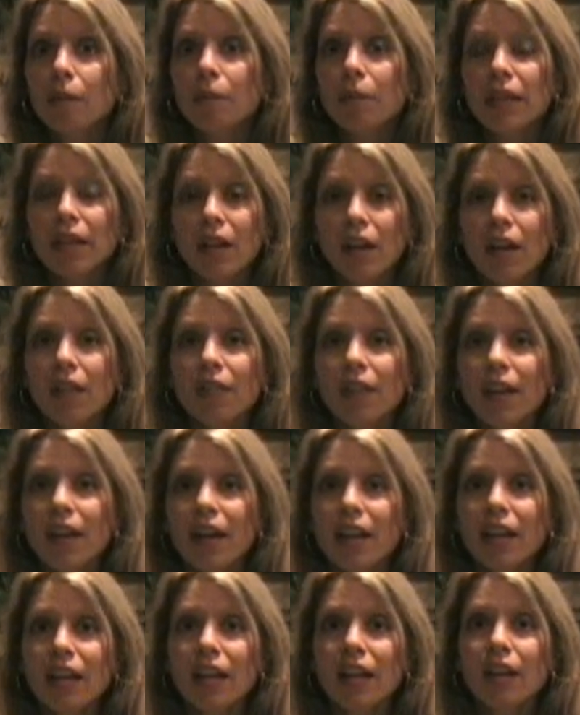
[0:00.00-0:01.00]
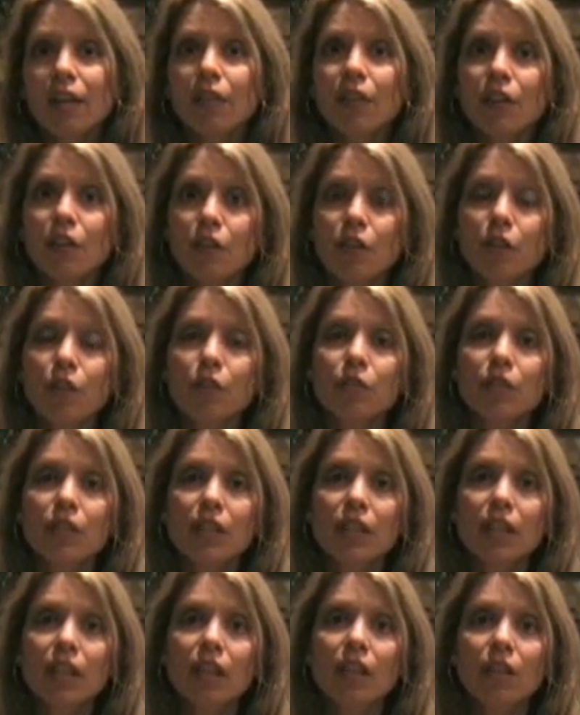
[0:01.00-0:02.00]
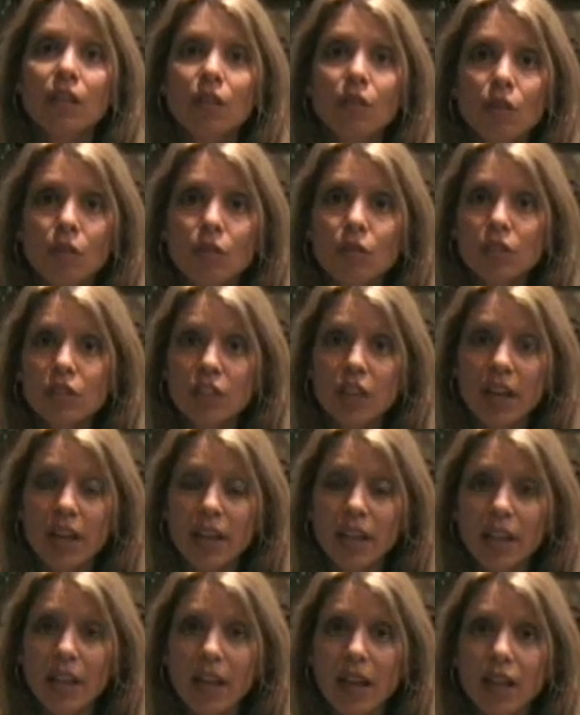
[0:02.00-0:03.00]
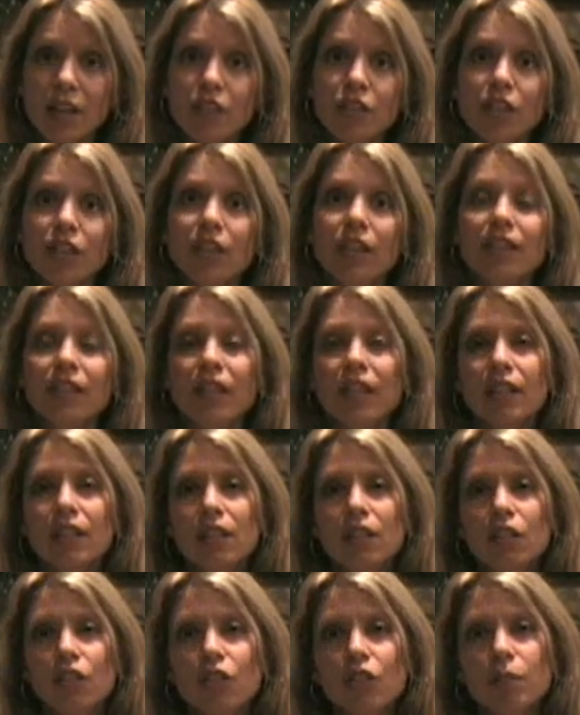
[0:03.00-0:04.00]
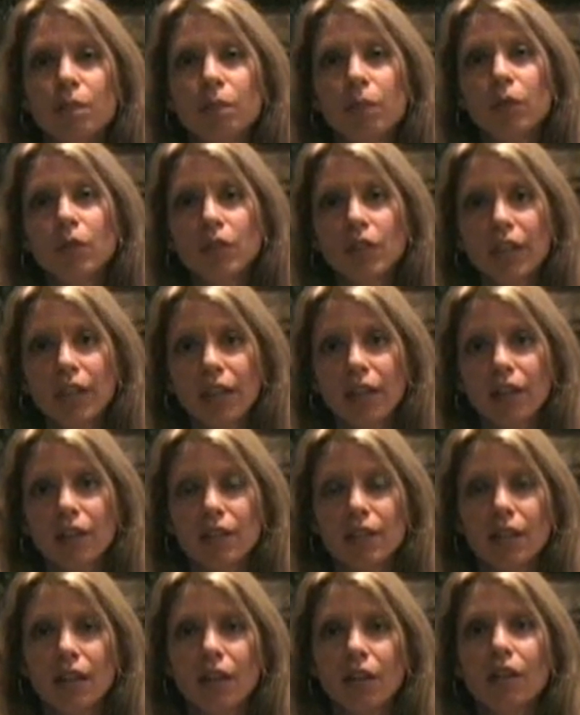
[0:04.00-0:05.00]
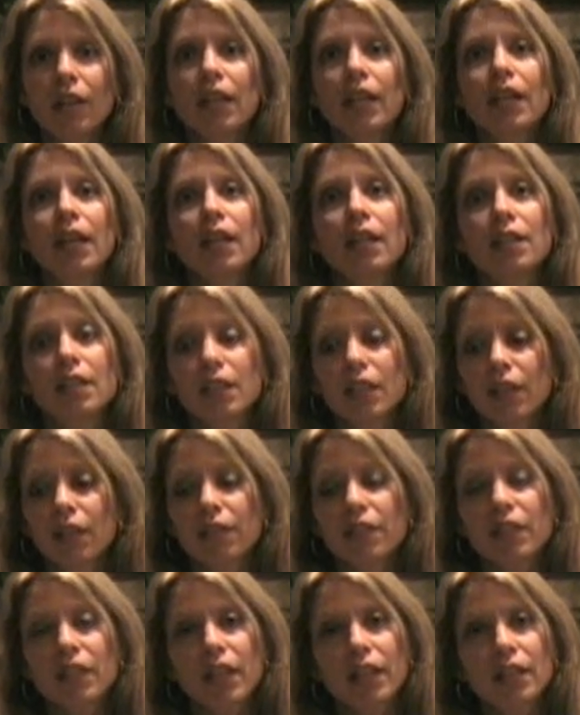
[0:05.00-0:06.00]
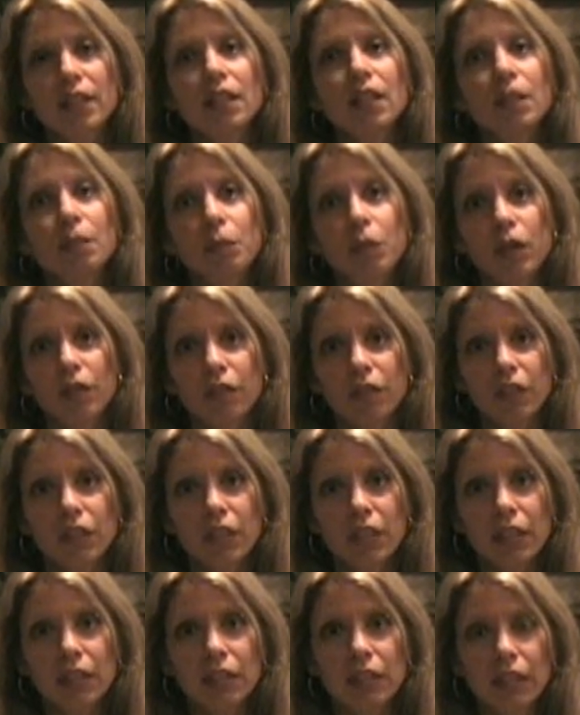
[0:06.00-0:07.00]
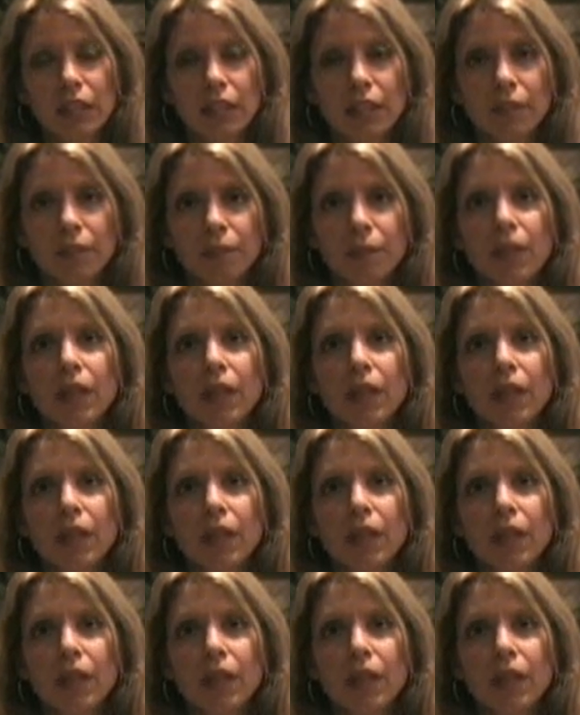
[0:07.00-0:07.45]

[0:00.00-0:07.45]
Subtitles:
Beyond that, I think you're using an old jagged edge, and it tends to just pull the hairs out instead of slicing them off cleanly.